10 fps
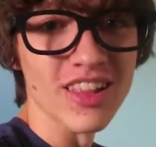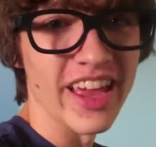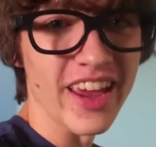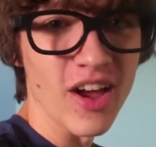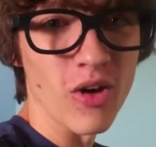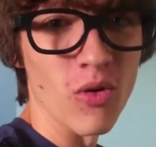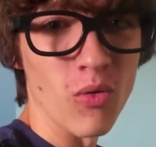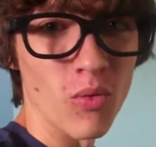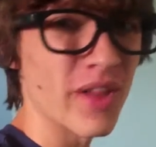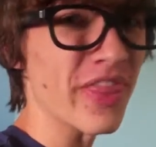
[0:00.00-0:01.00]
Lego,
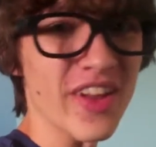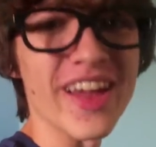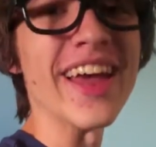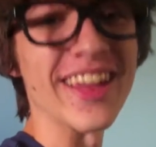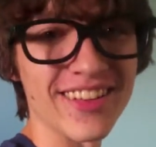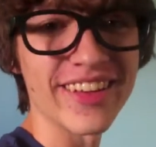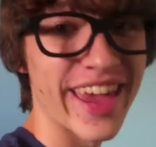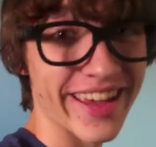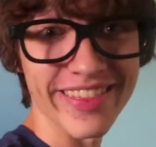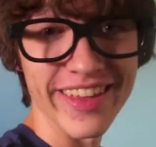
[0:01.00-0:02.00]
what the hell
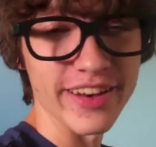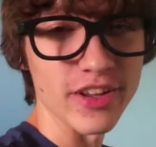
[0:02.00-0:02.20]
can't they